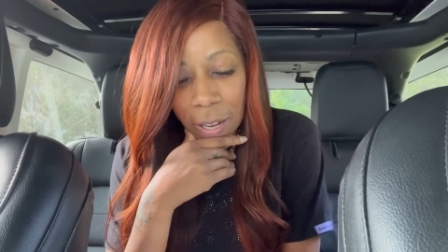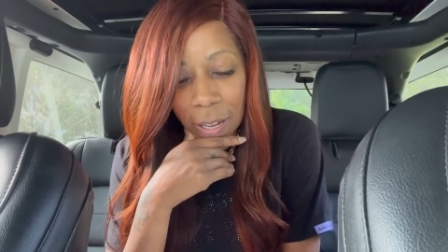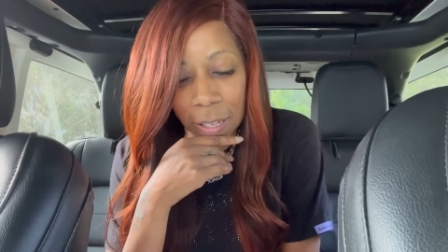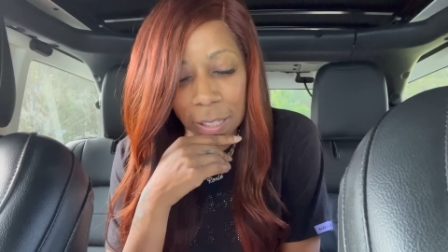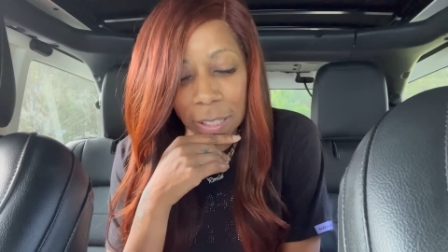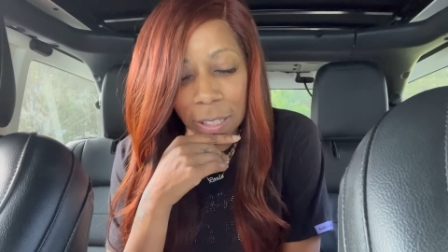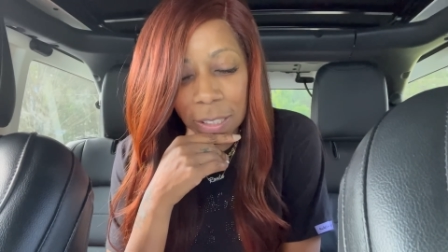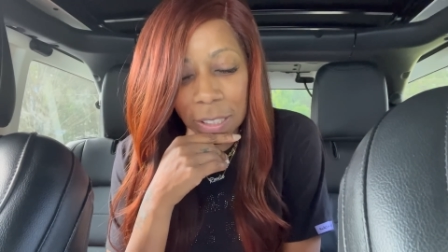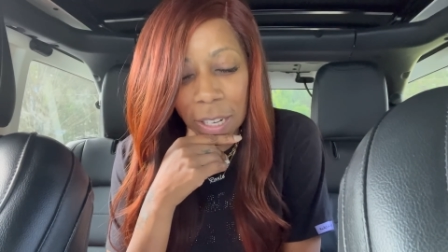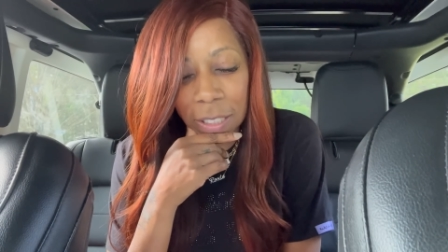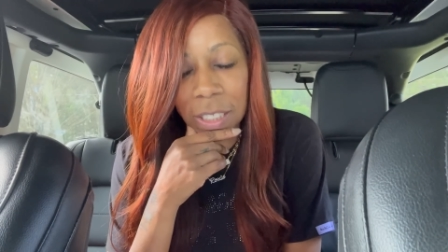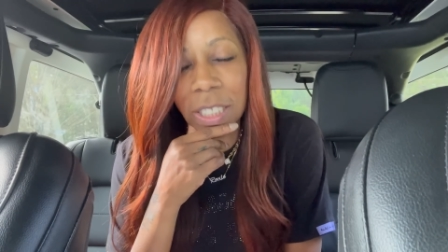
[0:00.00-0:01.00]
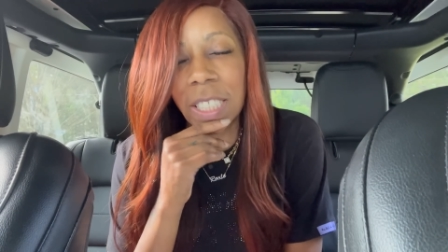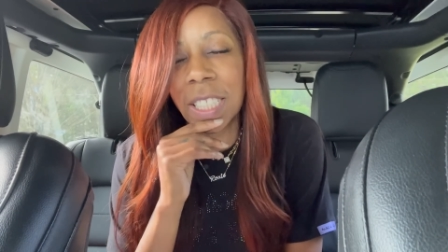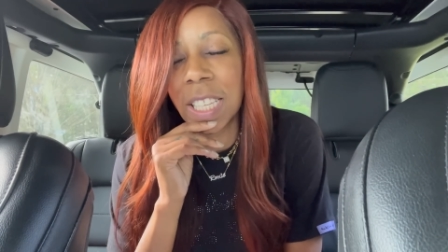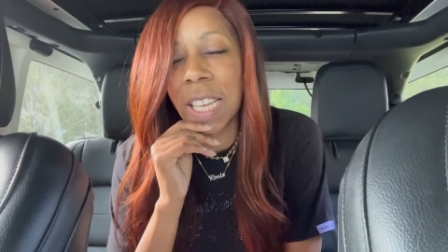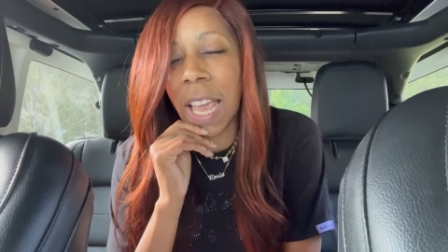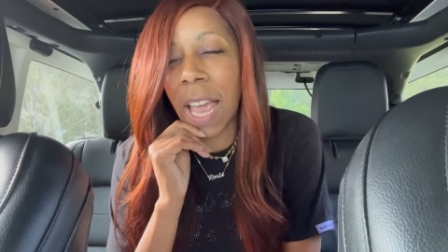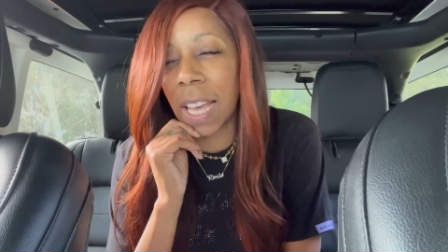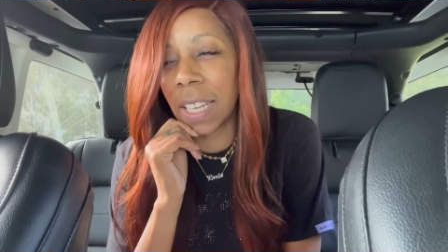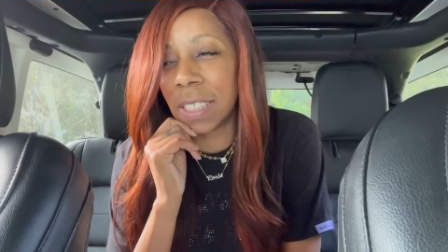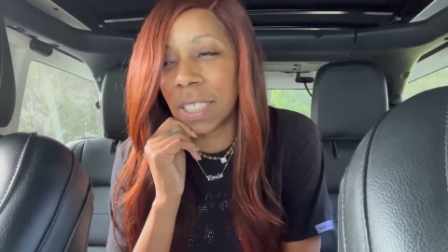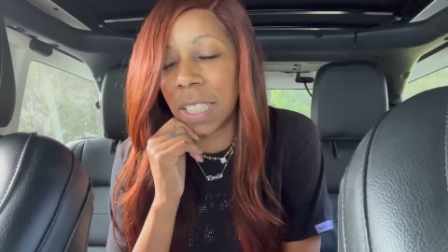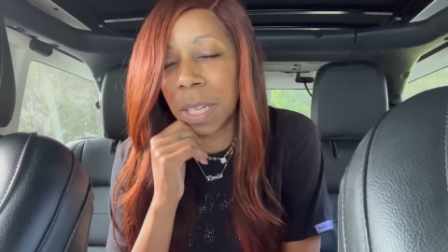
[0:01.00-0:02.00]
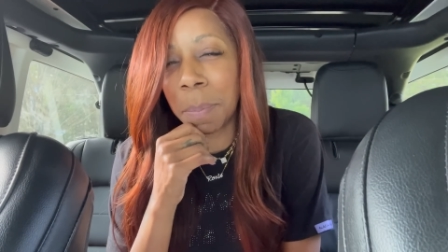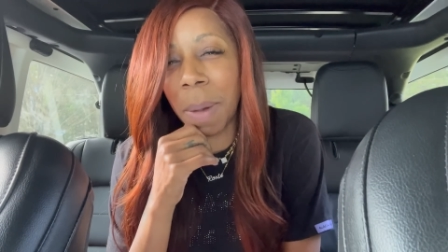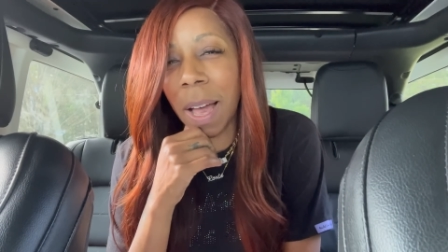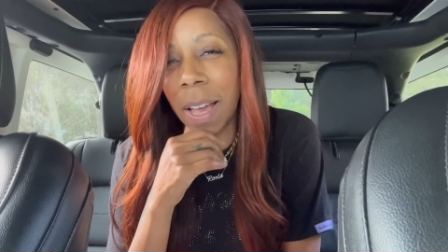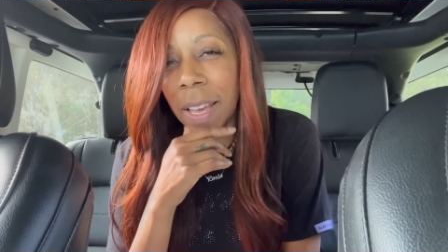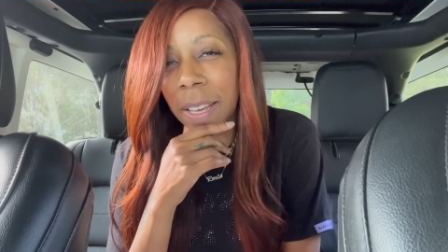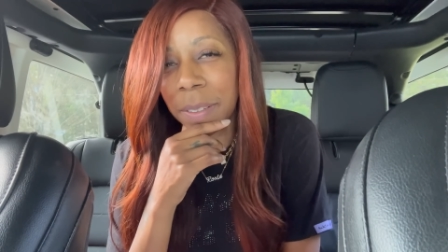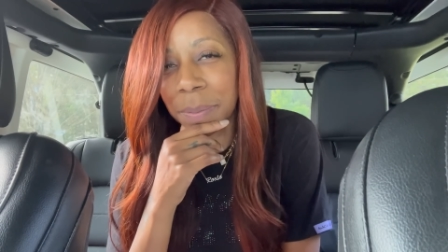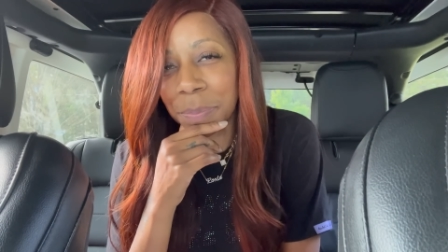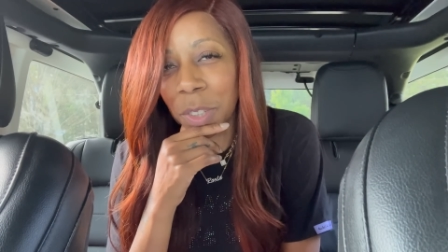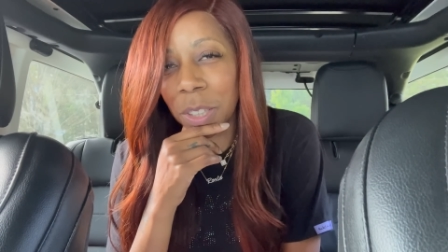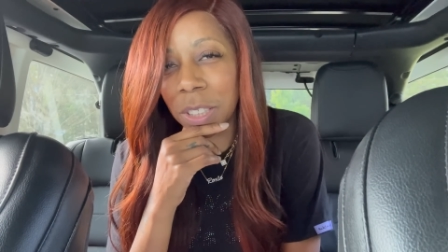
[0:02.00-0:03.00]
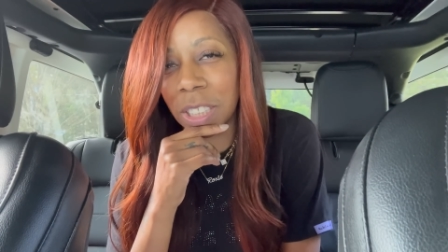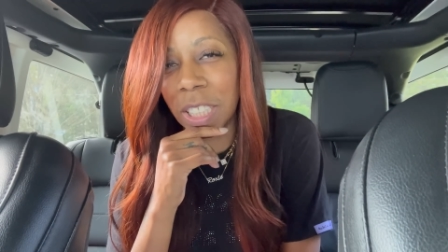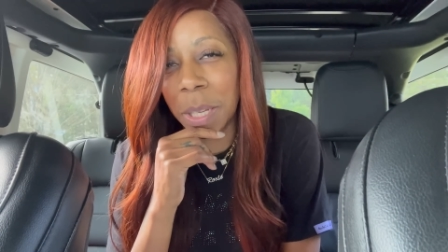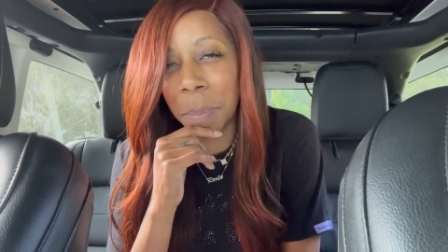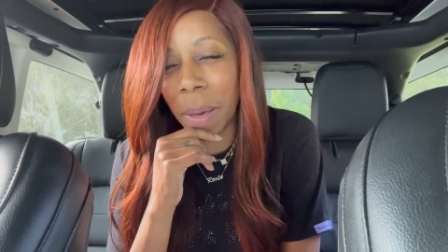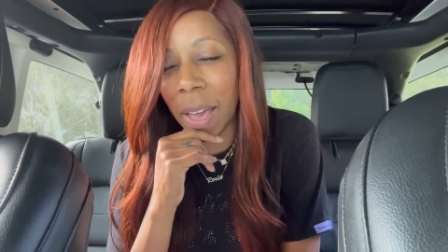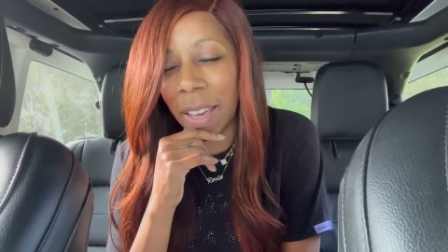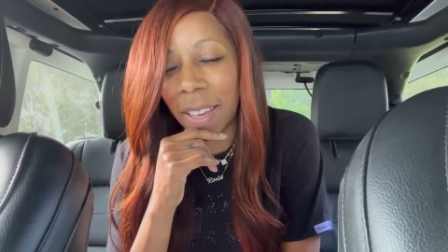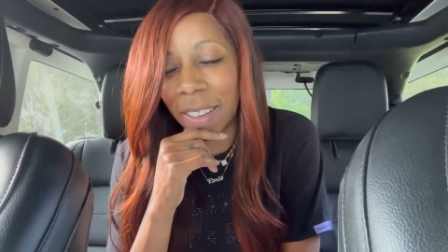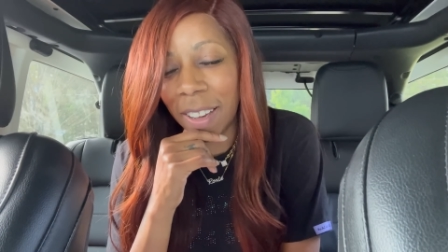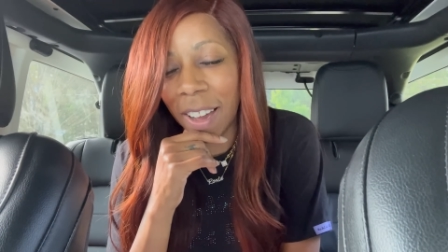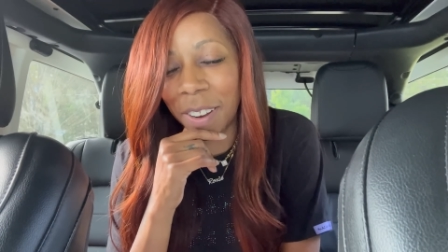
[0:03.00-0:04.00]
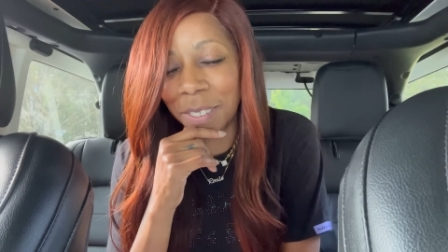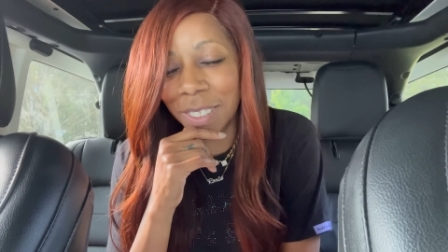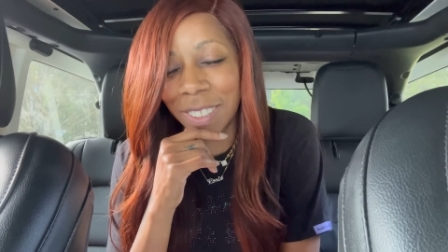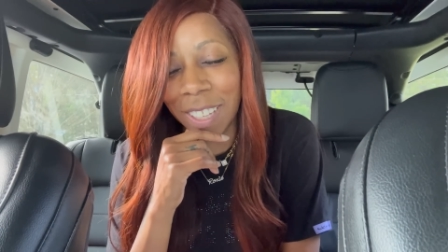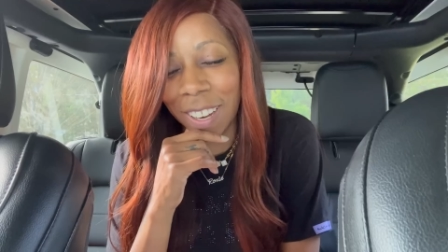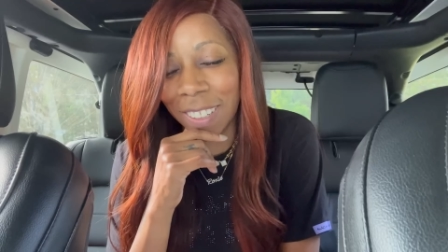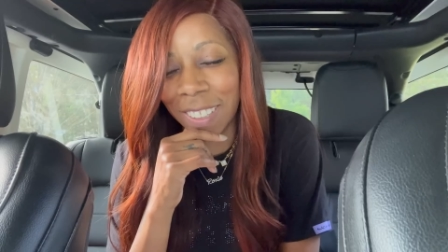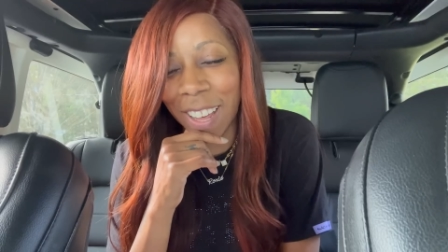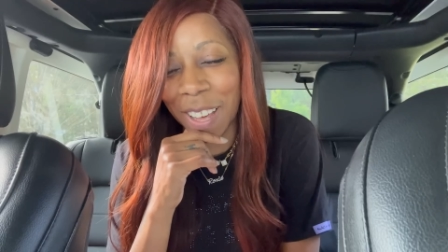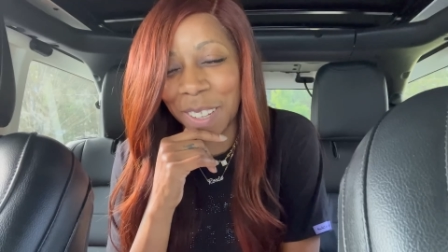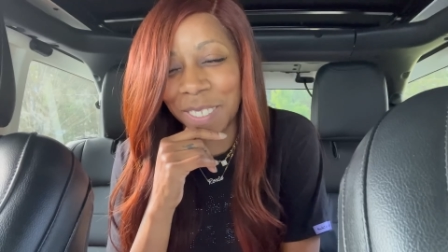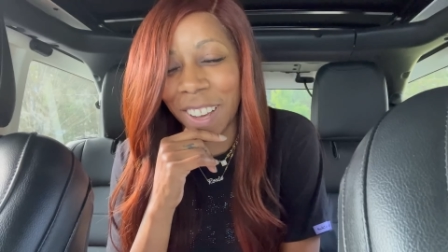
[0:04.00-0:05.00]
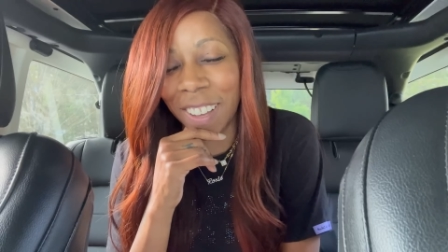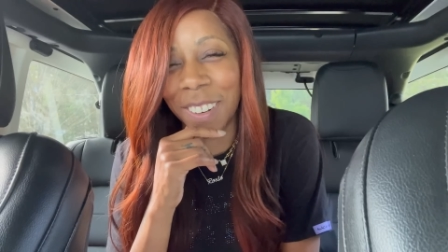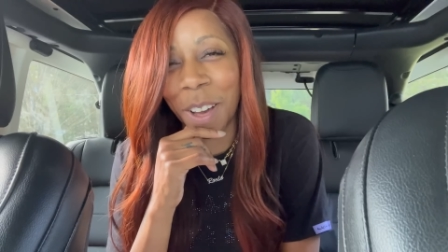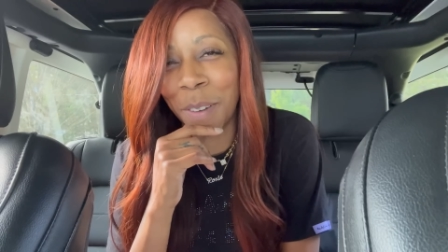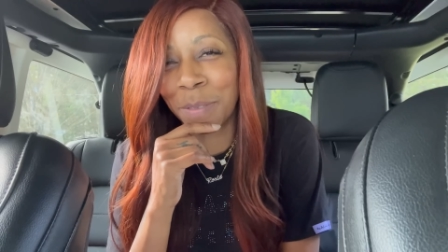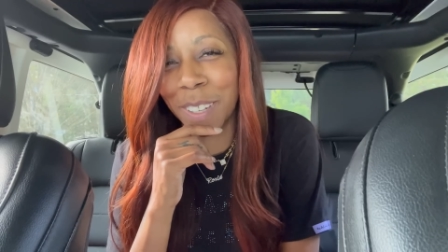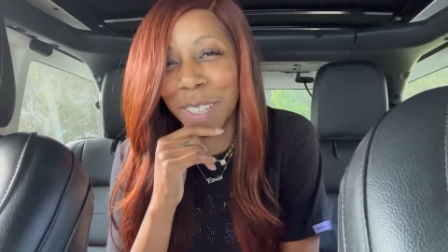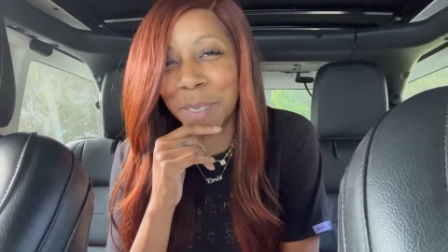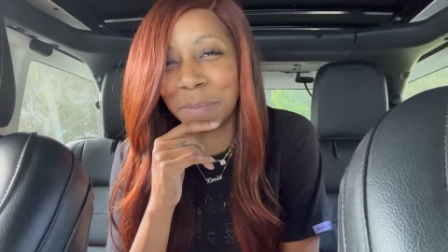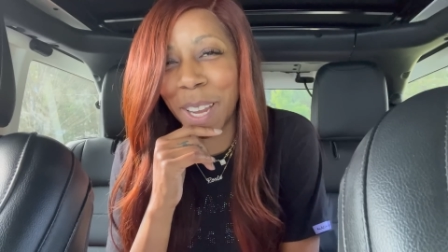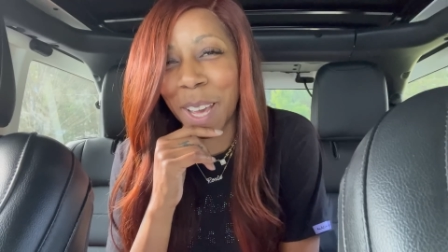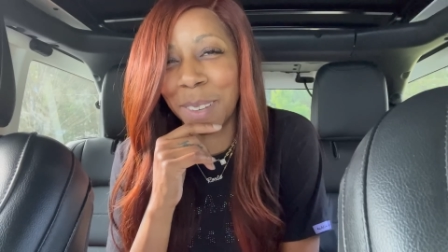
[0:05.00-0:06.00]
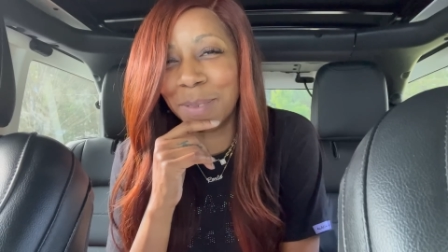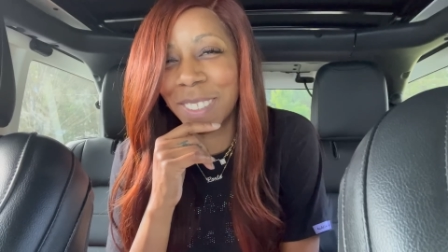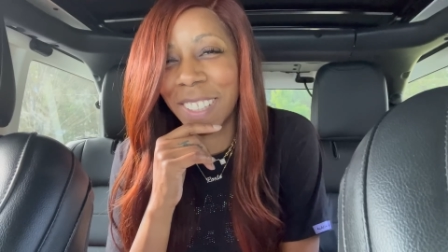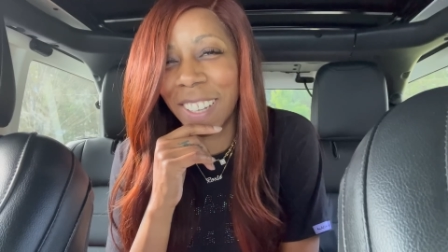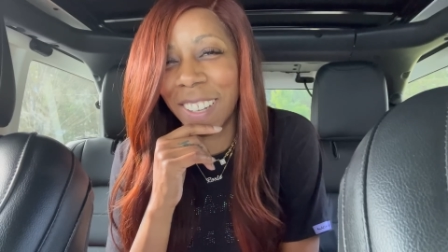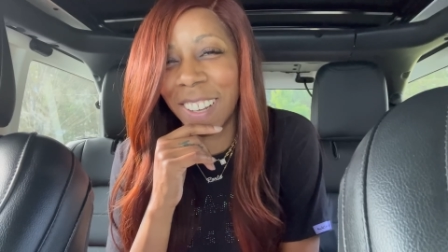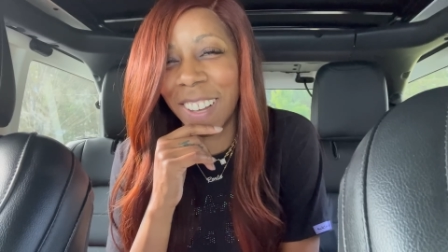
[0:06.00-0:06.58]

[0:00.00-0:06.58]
Uh, Young Jeezy and Jeannie Mai or Jeannie May, however you say her name. Y'all know I fuck up names uh,